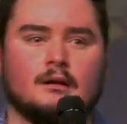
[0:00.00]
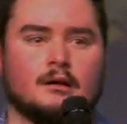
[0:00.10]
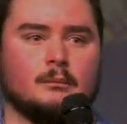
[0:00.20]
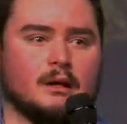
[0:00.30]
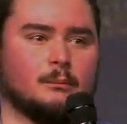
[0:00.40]

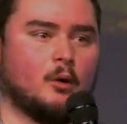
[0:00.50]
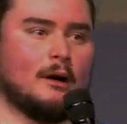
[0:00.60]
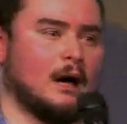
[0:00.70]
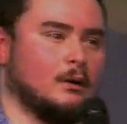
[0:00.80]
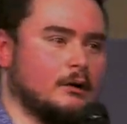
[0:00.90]
being poured
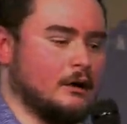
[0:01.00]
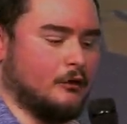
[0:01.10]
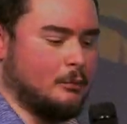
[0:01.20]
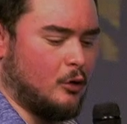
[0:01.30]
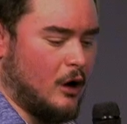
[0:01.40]
out is
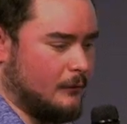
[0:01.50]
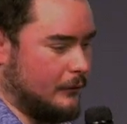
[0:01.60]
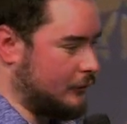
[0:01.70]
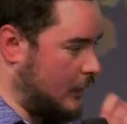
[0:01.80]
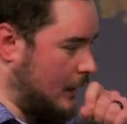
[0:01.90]

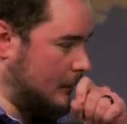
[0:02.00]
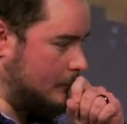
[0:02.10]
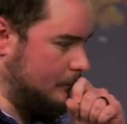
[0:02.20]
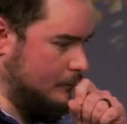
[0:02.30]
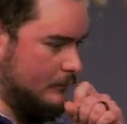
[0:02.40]
prophesied,
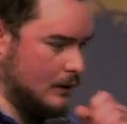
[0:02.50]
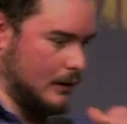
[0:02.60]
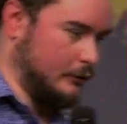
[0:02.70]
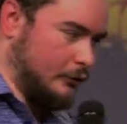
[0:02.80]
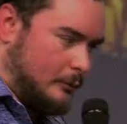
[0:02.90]

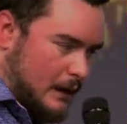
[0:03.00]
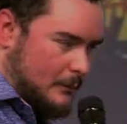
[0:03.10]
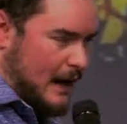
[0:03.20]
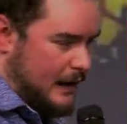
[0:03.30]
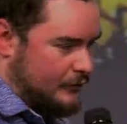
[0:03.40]
and there's many
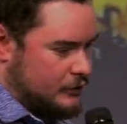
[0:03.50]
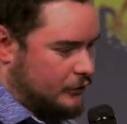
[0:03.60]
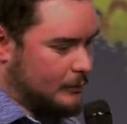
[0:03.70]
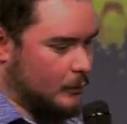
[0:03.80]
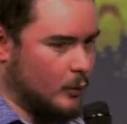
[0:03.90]
passages,
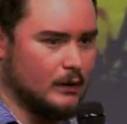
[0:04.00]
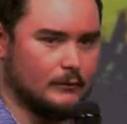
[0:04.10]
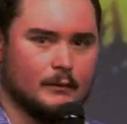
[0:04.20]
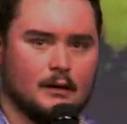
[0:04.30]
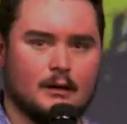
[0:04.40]
but one of
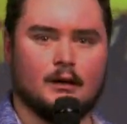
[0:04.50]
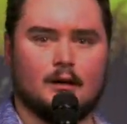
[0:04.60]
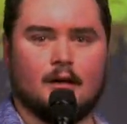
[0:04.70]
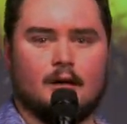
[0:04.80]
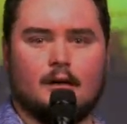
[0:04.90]

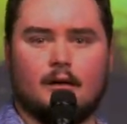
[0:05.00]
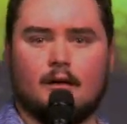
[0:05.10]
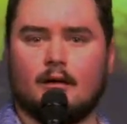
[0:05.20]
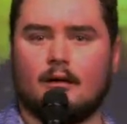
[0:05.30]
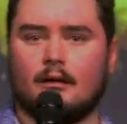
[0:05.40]

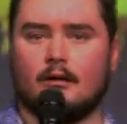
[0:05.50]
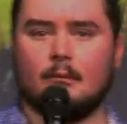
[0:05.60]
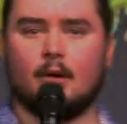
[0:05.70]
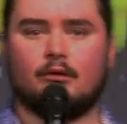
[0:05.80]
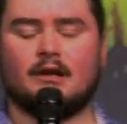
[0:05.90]
the
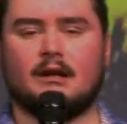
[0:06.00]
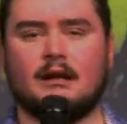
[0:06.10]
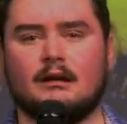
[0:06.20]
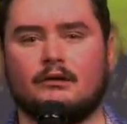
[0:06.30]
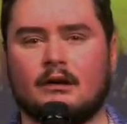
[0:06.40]
most key
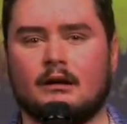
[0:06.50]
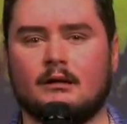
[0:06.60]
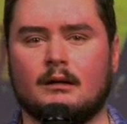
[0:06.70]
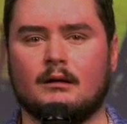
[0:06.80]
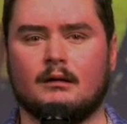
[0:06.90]
is in
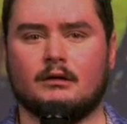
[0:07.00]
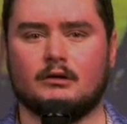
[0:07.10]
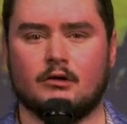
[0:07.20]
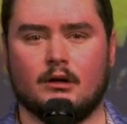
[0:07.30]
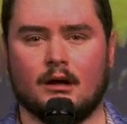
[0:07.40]

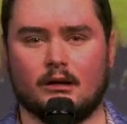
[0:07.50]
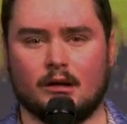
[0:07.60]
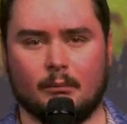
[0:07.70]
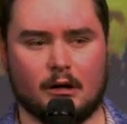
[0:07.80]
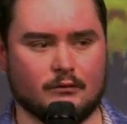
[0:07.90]
the
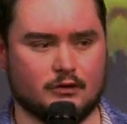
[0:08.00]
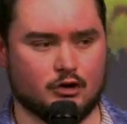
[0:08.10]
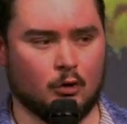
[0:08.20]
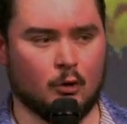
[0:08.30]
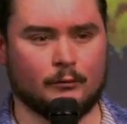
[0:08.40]
book of
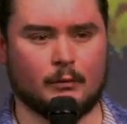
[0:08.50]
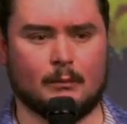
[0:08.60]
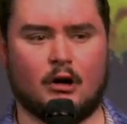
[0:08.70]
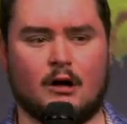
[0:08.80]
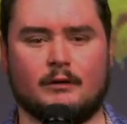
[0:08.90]
Joel from the
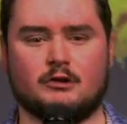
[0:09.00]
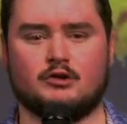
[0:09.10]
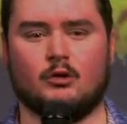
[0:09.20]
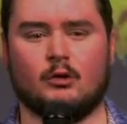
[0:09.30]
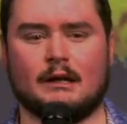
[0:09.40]
prophet
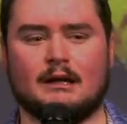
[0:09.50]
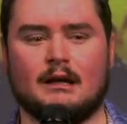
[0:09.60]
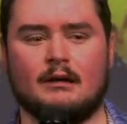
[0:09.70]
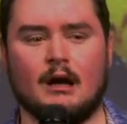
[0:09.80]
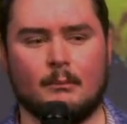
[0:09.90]
Joel, and
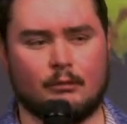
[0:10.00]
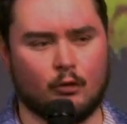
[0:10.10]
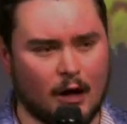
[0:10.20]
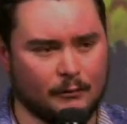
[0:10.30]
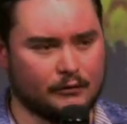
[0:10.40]
he
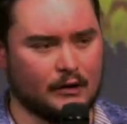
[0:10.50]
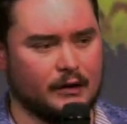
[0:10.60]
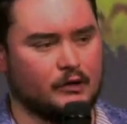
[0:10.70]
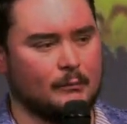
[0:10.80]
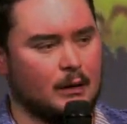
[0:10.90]

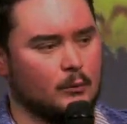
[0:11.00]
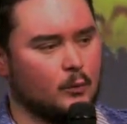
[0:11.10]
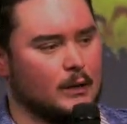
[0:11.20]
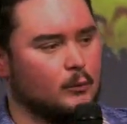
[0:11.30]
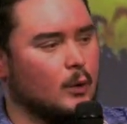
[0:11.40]
prophesies about
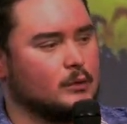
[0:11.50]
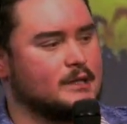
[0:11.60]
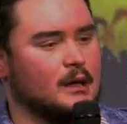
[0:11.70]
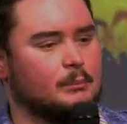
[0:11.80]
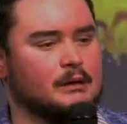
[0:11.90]
what will
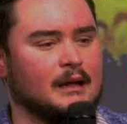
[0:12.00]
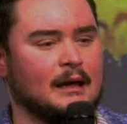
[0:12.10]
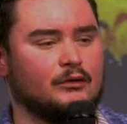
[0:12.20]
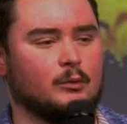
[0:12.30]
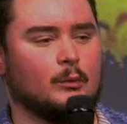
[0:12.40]
take
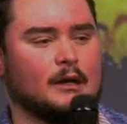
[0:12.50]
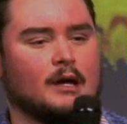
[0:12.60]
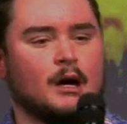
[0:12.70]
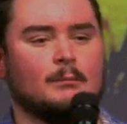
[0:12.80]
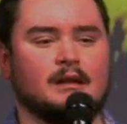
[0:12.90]
place when we
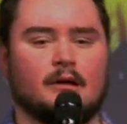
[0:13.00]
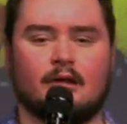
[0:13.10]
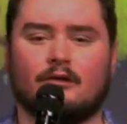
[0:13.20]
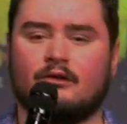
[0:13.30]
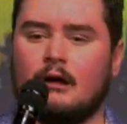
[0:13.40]
come into
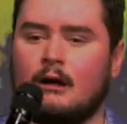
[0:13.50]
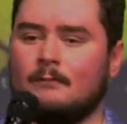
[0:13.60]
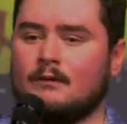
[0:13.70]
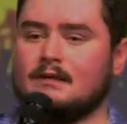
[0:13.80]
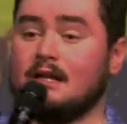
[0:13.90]
this
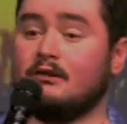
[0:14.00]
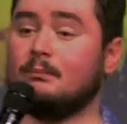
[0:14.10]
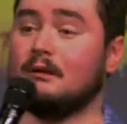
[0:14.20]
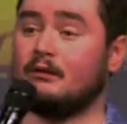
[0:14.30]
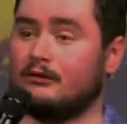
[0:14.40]

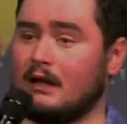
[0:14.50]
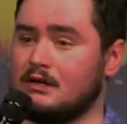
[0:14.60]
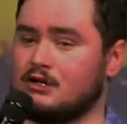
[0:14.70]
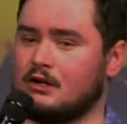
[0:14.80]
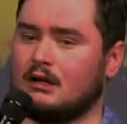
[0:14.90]

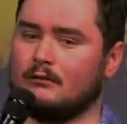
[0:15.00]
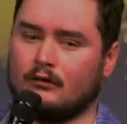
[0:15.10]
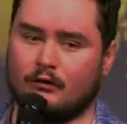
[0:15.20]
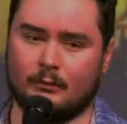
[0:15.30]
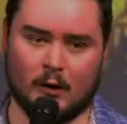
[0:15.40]
dispensation of the
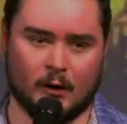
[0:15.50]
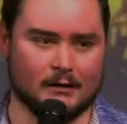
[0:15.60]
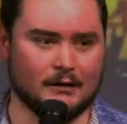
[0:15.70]
Spirit